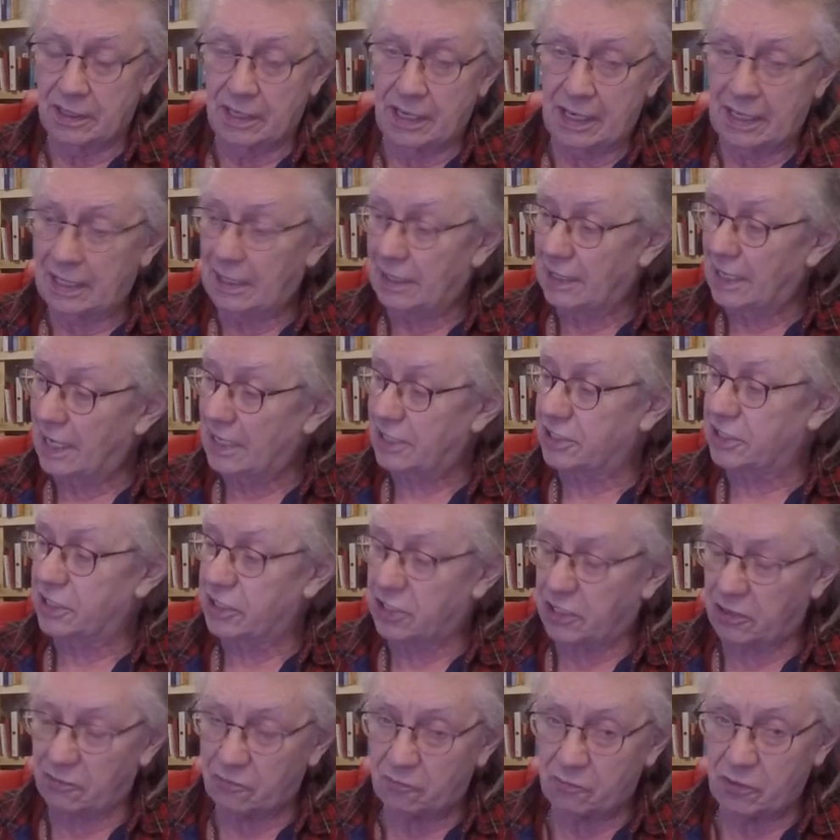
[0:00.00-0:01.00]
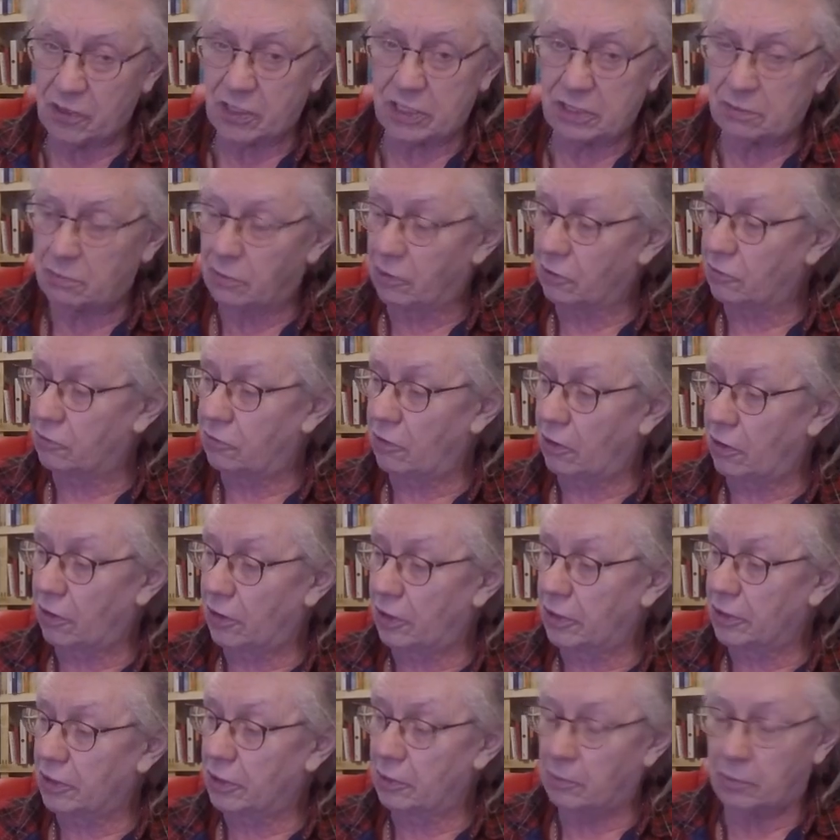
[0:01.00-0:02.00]
unless there's a visible fault
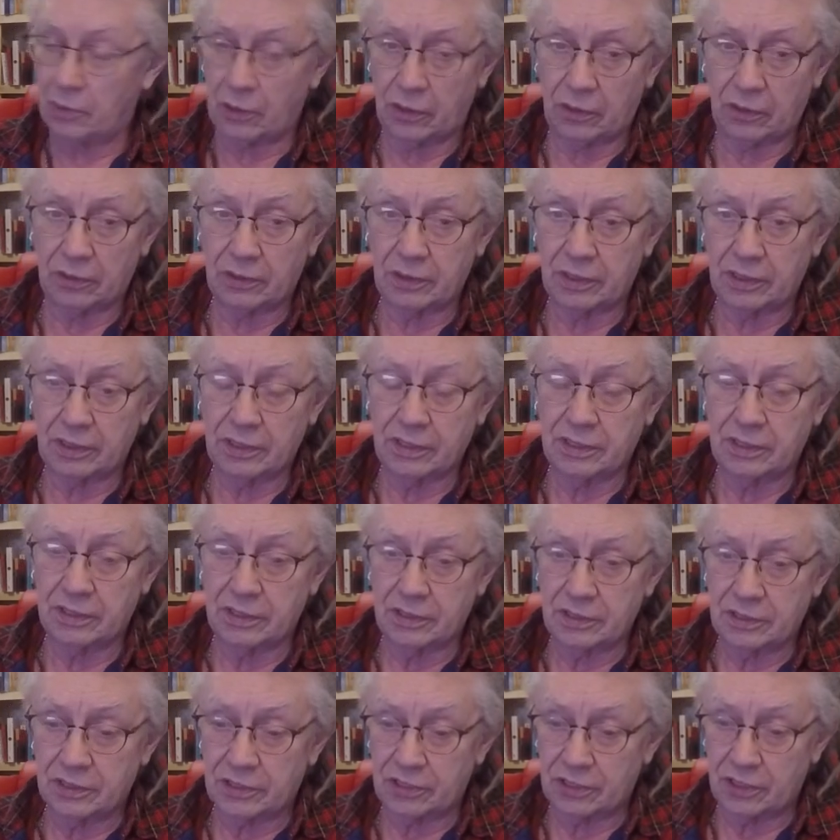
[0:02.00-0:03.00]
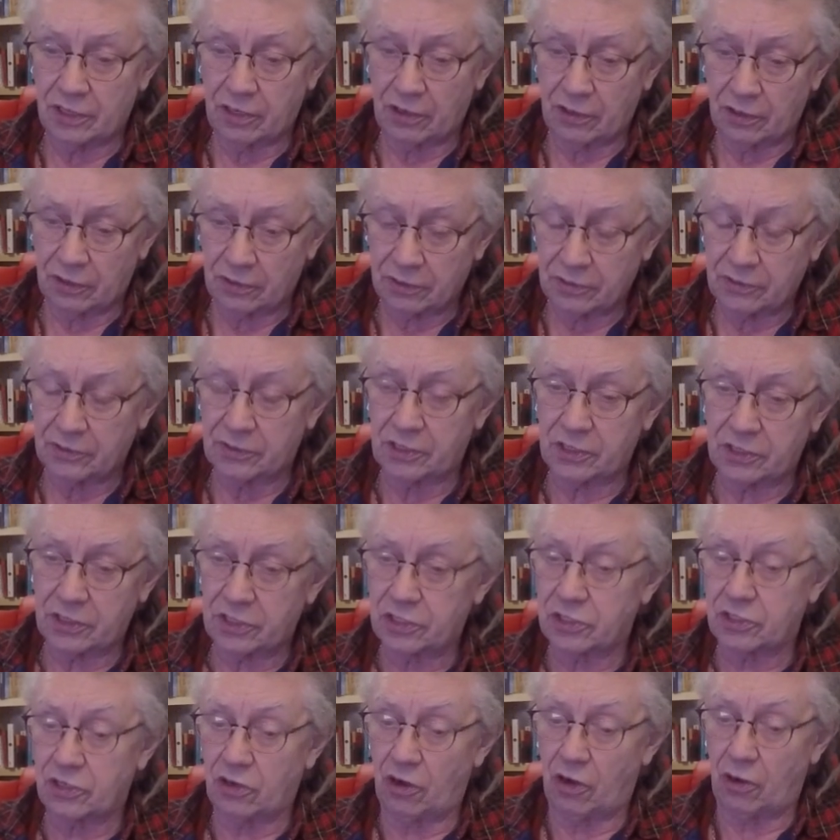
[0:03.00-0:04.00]
on the board. So this
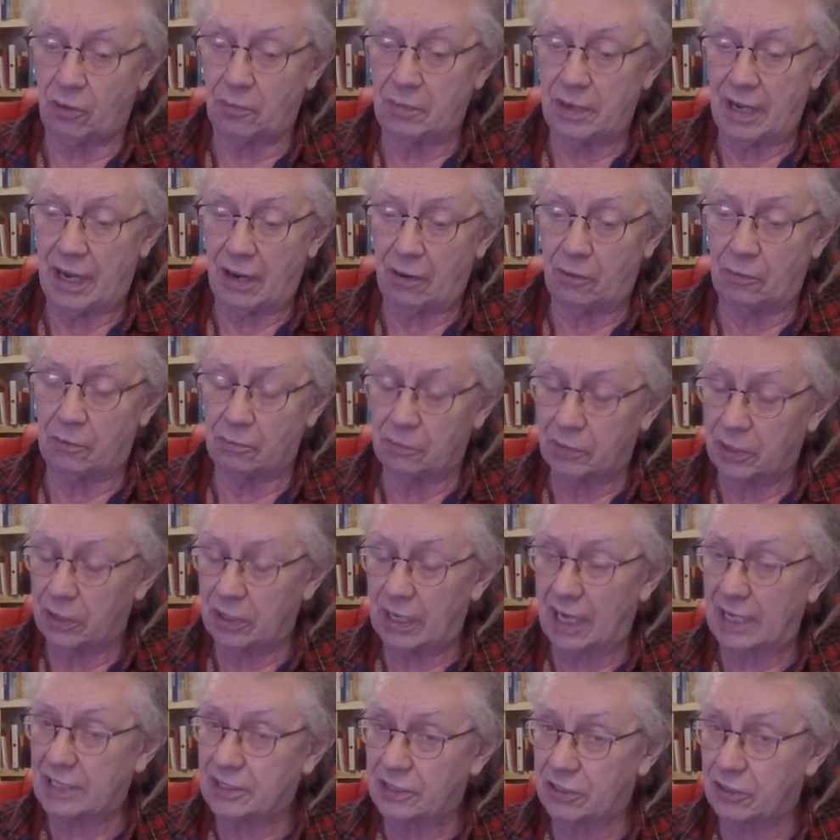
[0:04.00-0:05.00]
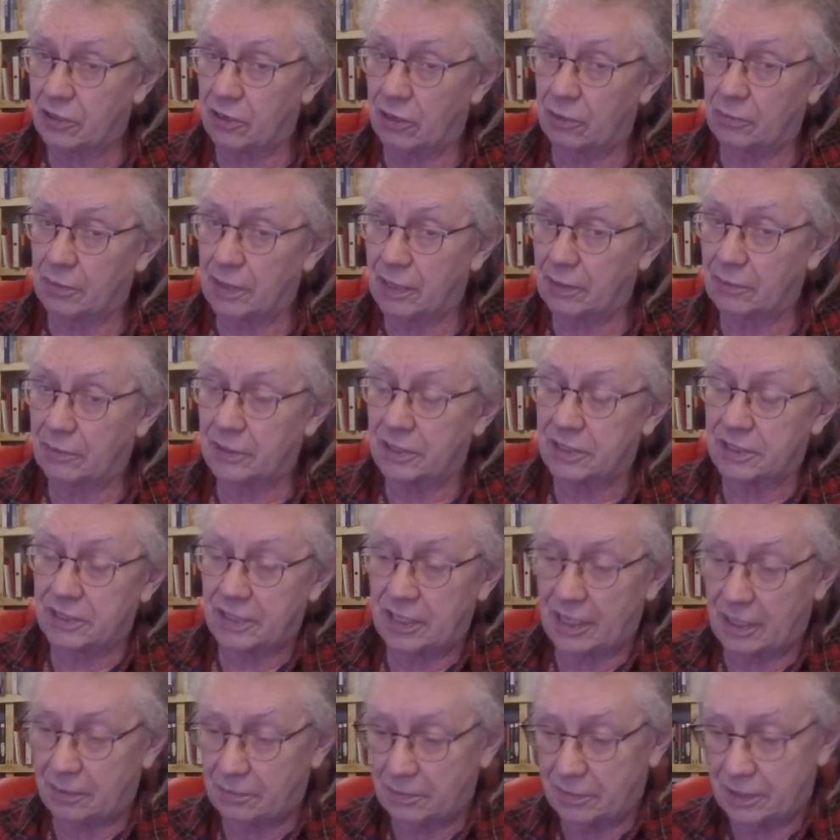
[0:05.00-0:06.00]
has caught me out, but it hasn't caught me out this
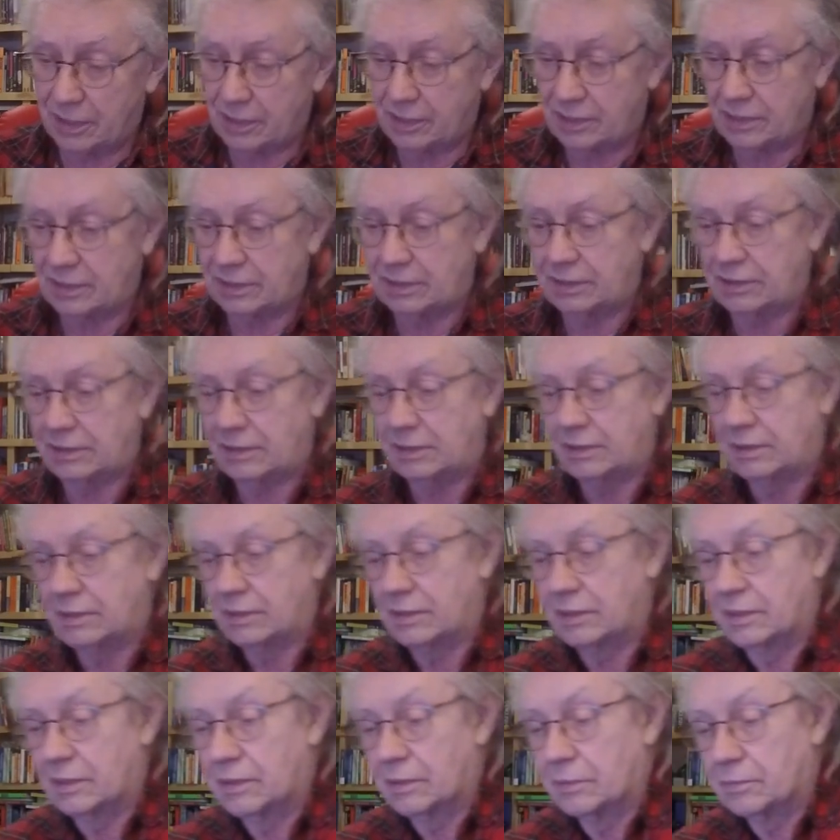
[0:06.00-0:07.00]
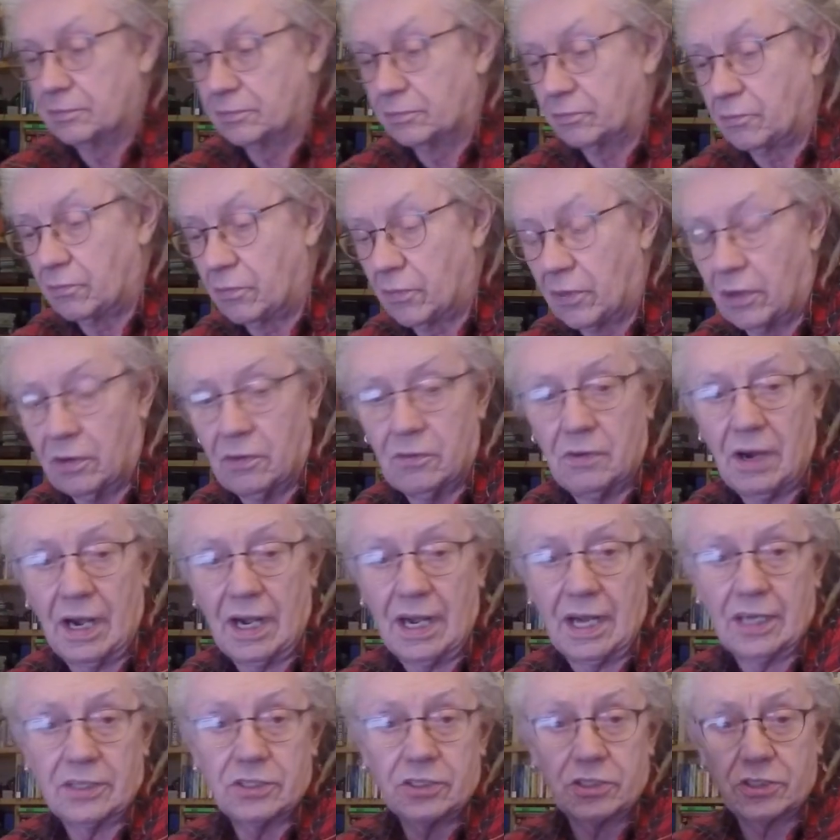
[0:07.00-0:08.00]
time.
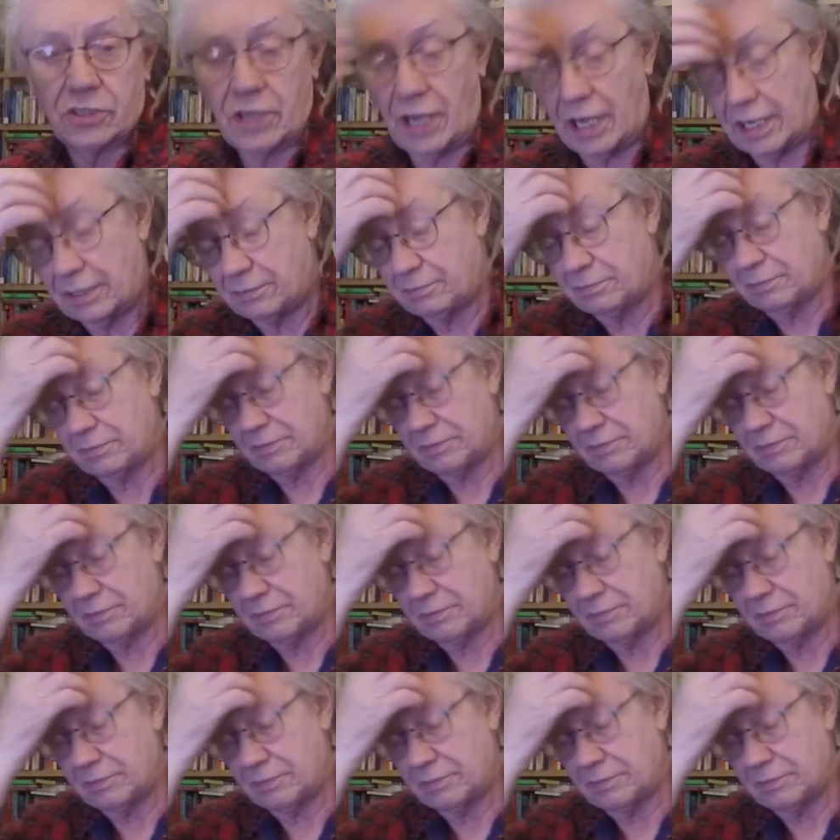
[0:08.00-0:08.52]
Right, I just started